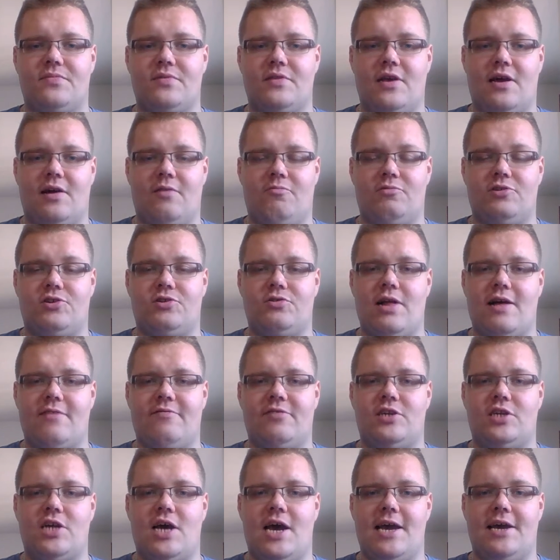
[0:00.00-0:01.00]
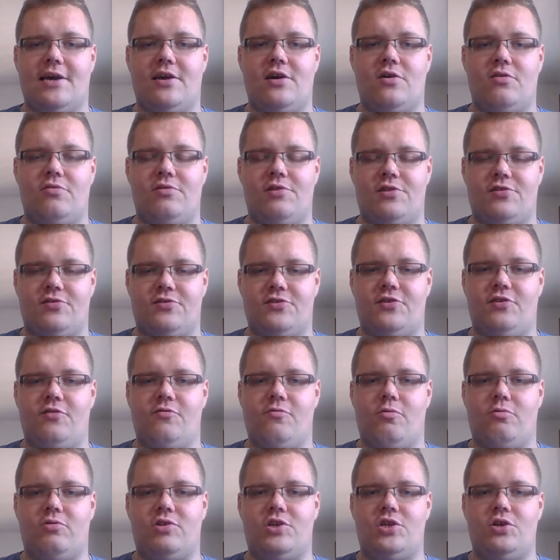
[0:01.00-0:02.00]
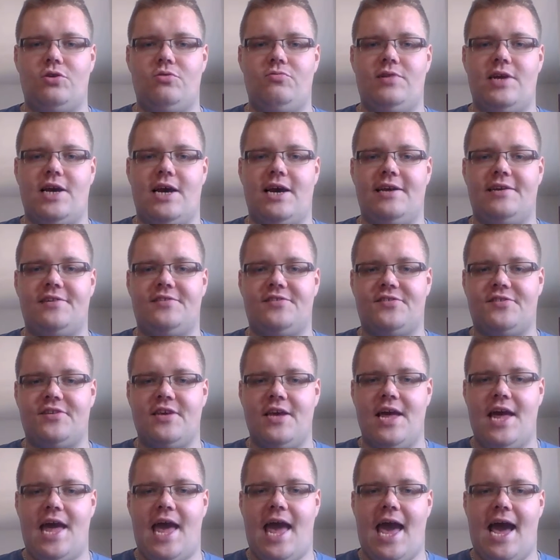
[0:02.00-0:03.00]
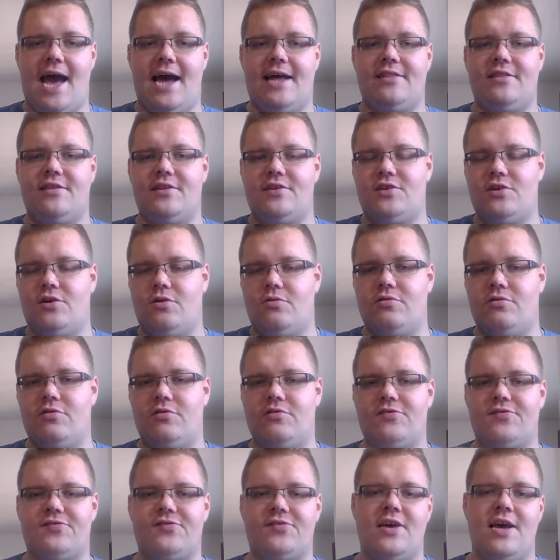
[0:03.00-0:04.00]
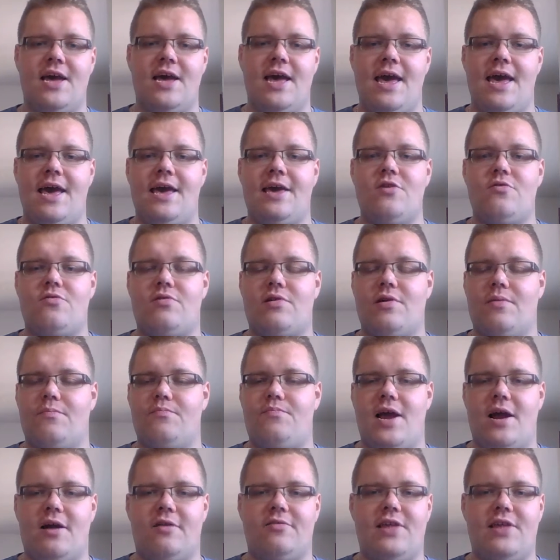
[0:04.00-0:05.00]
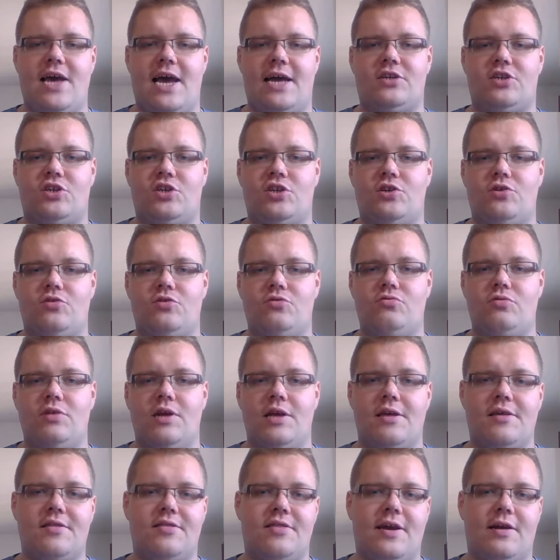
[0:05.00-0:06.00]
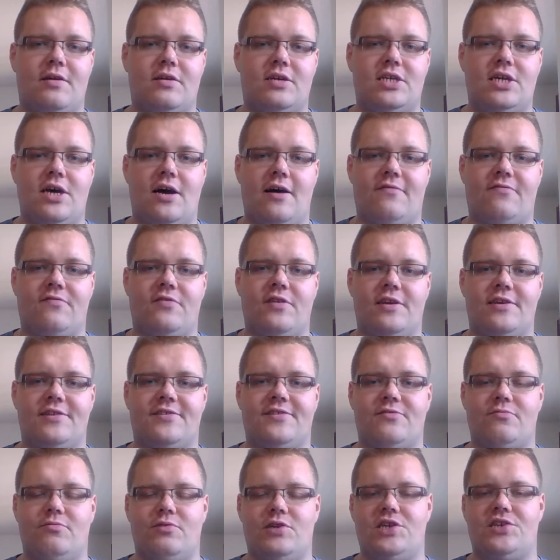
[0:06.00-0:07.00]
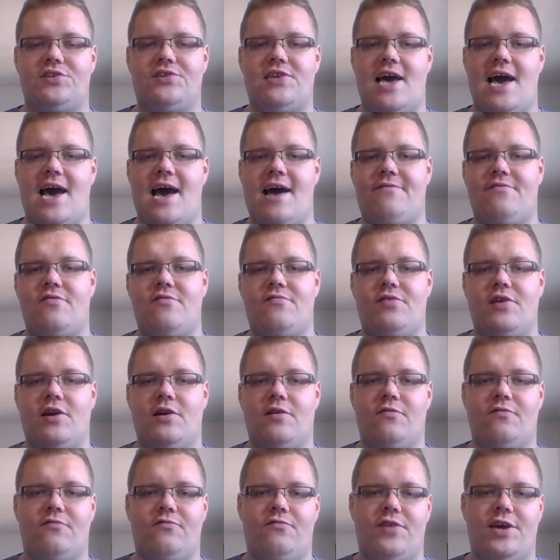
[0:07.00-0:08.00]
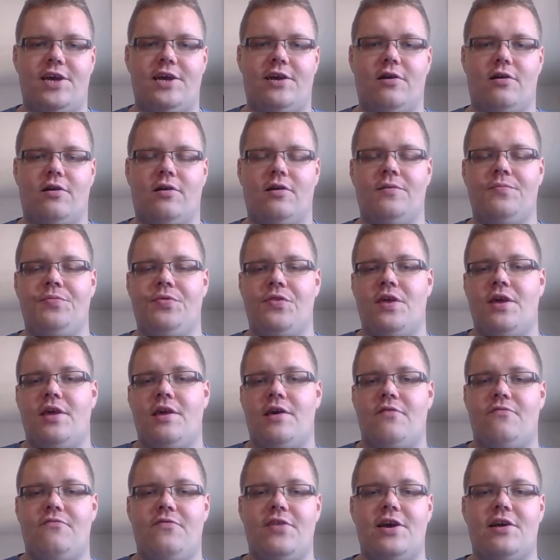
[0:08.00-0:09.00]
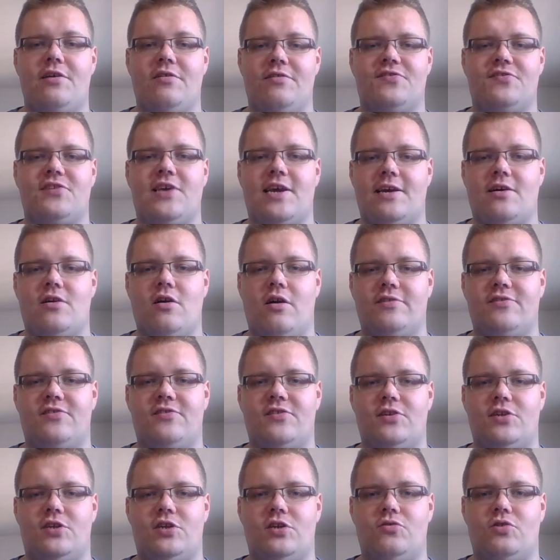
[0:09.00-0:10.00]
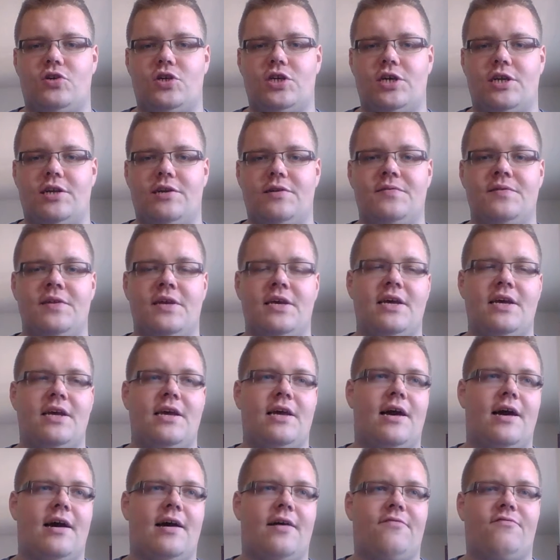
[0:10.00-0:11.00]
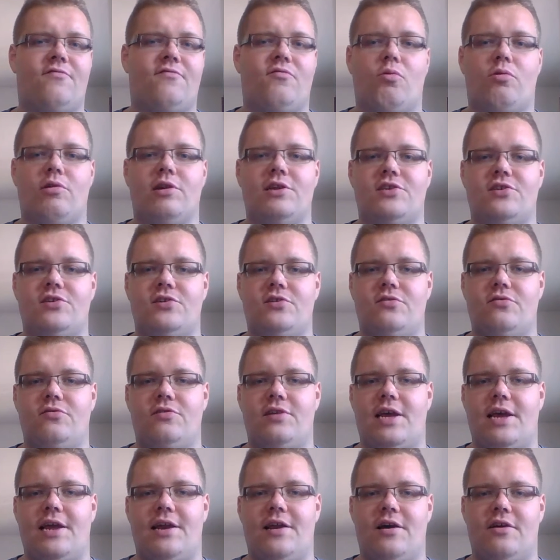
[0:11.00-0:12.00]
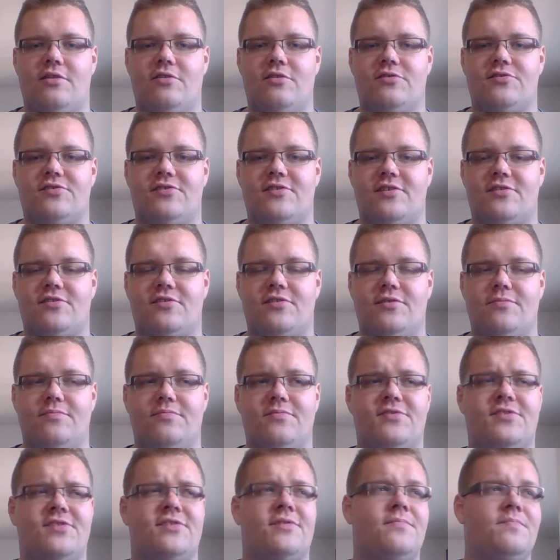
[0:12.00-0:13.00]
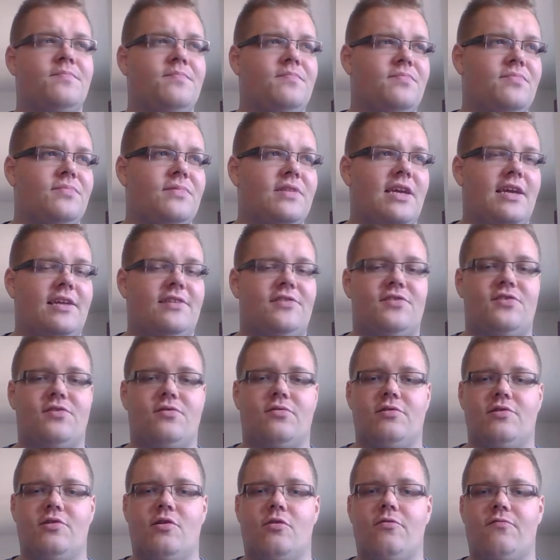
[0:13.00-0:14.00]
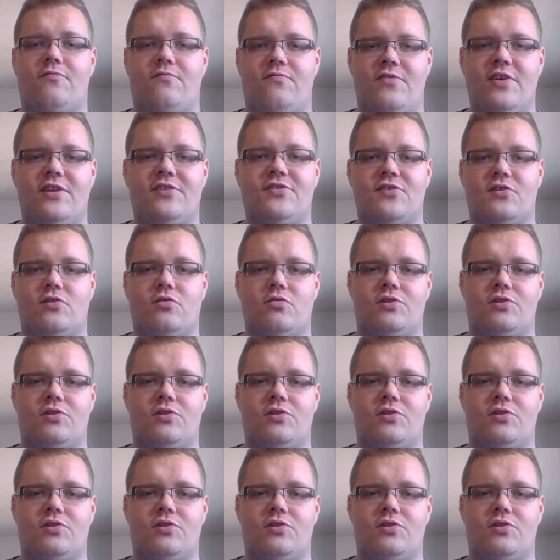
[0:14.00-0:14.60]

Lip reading: which will have a die code. So you roll 2 dice, add the totals, you compare that to their toughness, which is half of their vigor. Vigor is like constitution, fortitude in other systems. It's your physical